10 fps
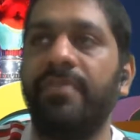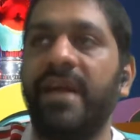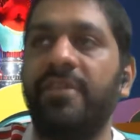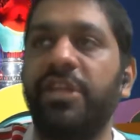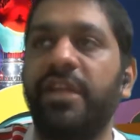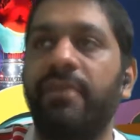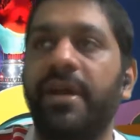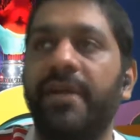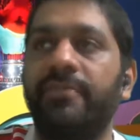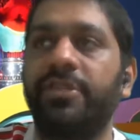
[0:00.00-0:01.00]
Nicely done
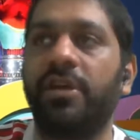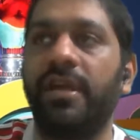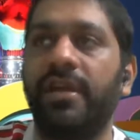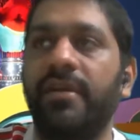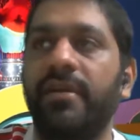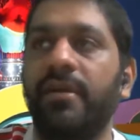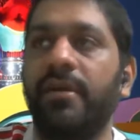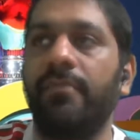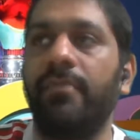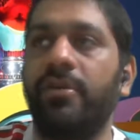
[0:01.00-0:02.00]
by Raheem Sterling,
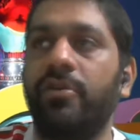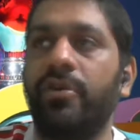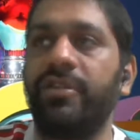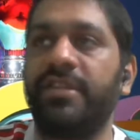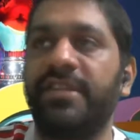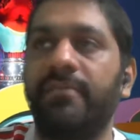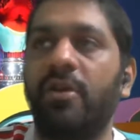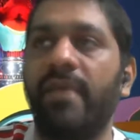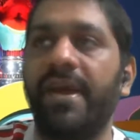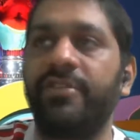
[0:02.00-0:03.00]
but Croatia
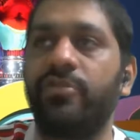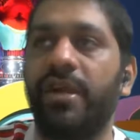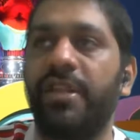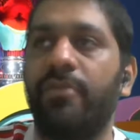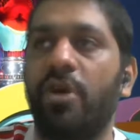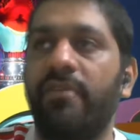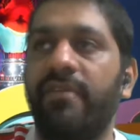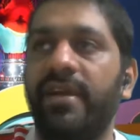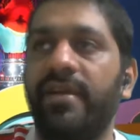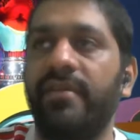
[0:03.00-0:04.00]
somehow managed to get the ball away.